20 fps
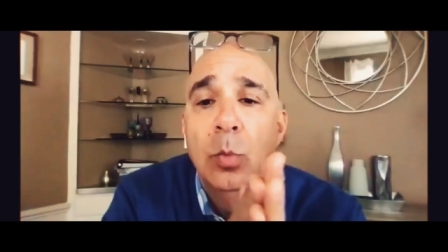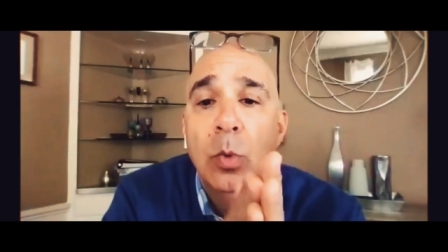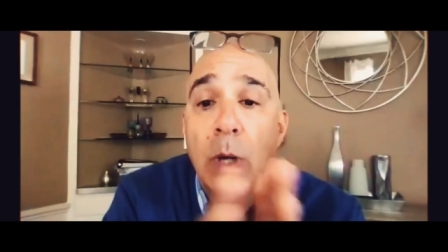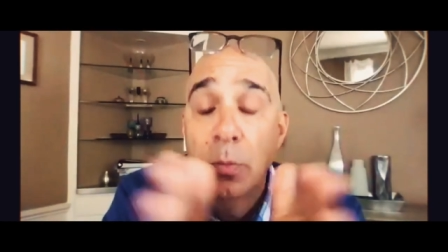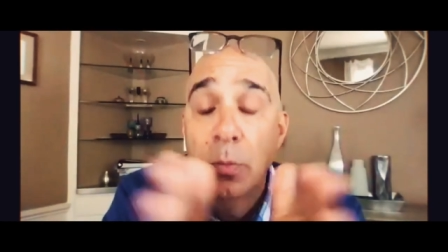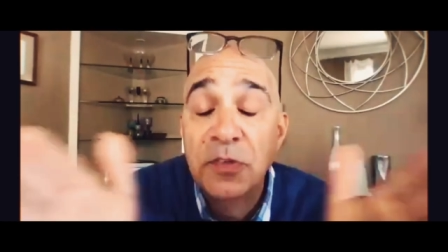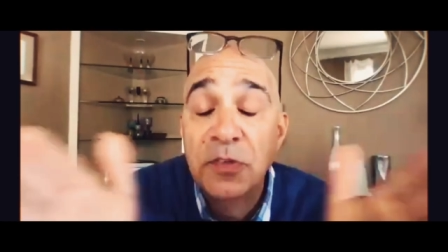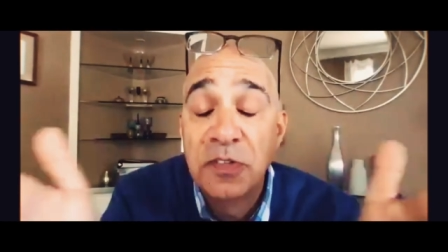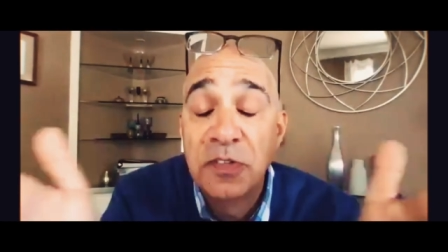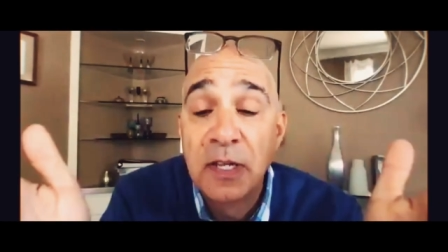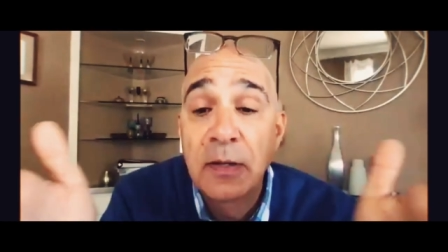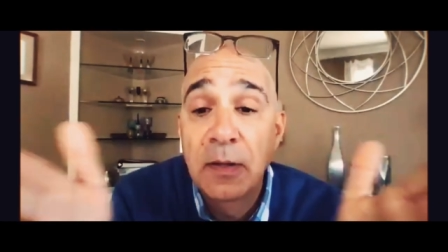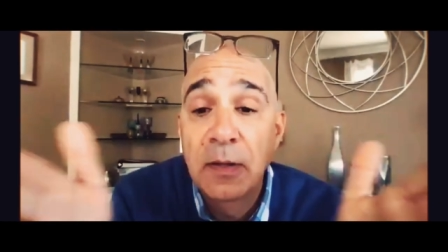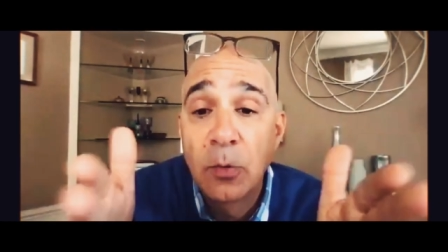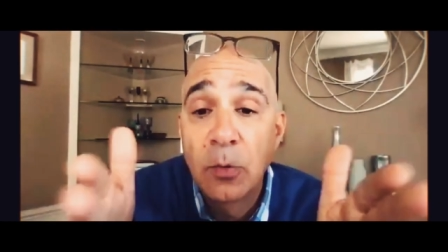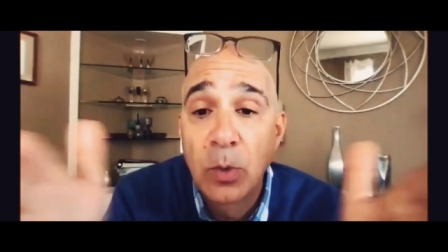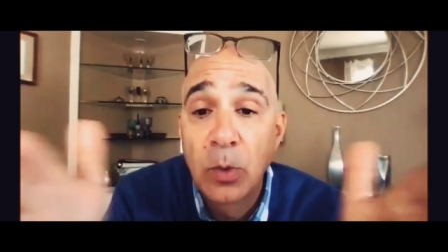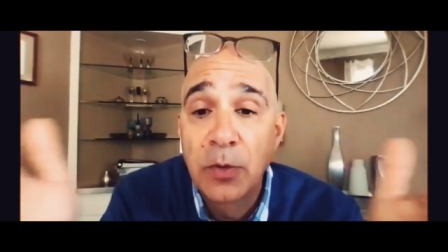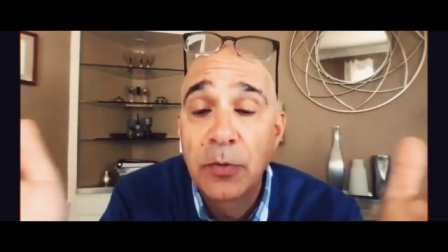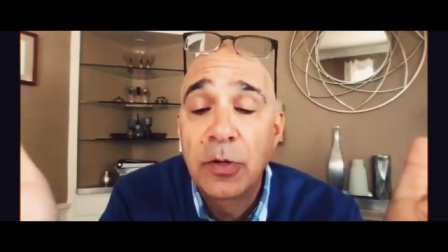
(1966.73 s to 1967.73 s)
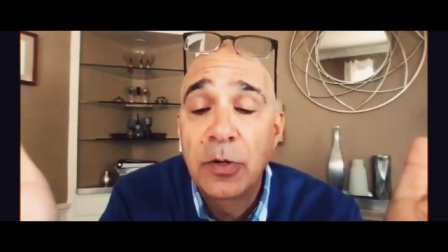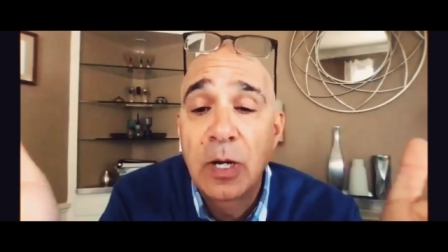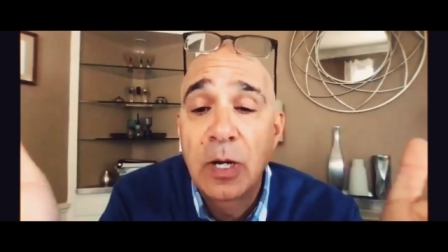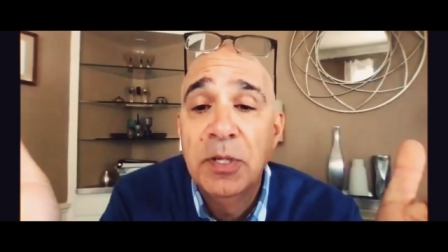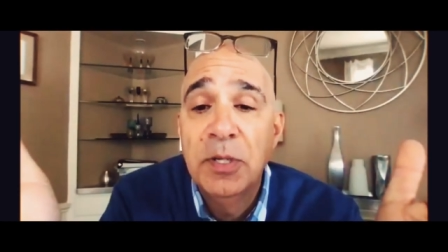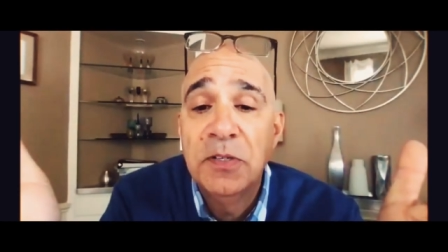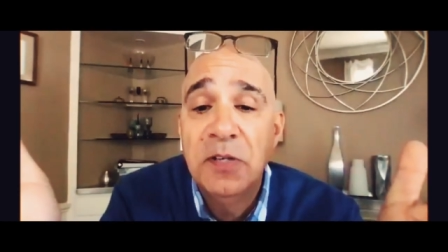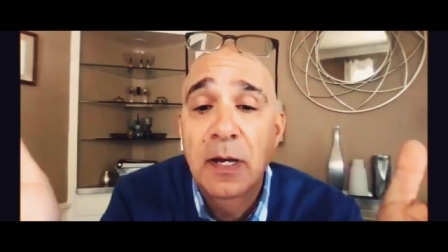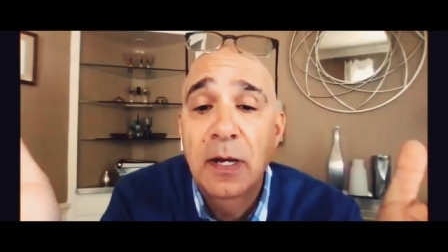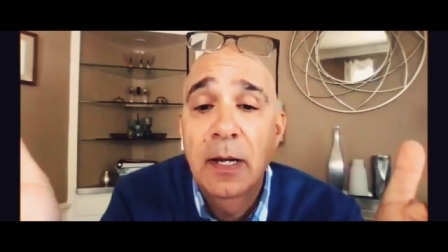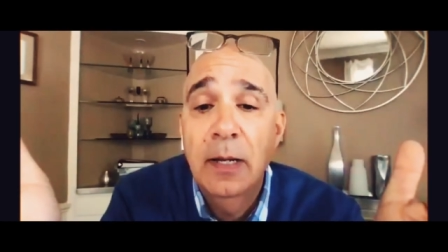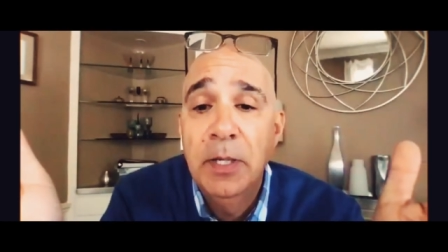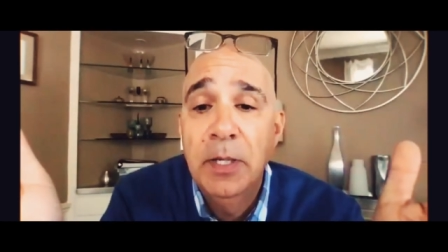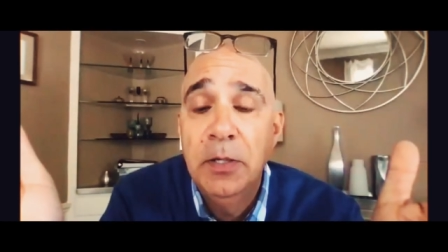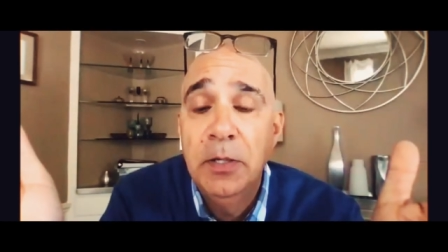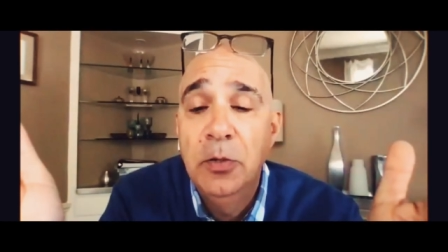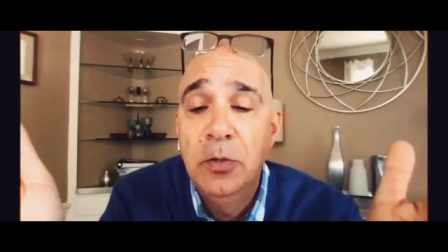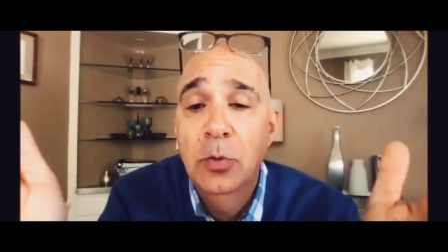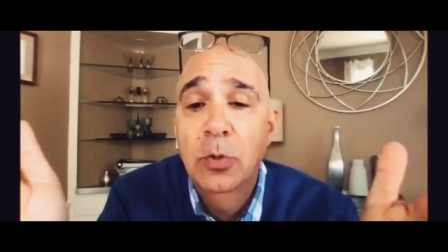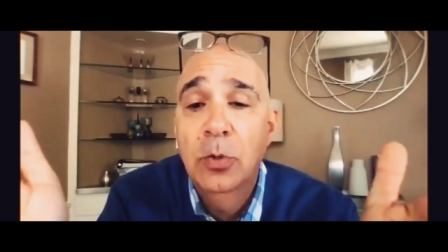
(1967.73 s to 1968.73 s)
I was going to say, like, will there come a time
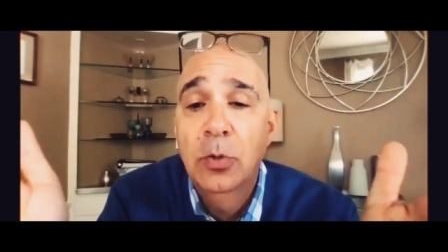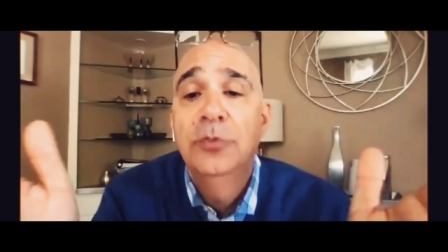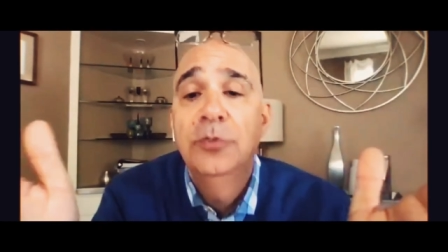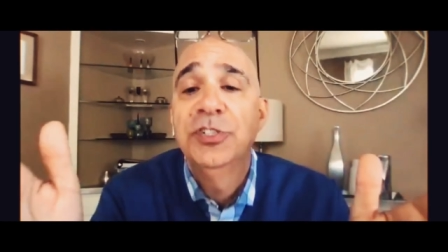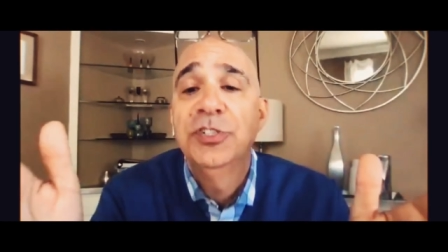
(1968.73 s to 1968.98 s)
in your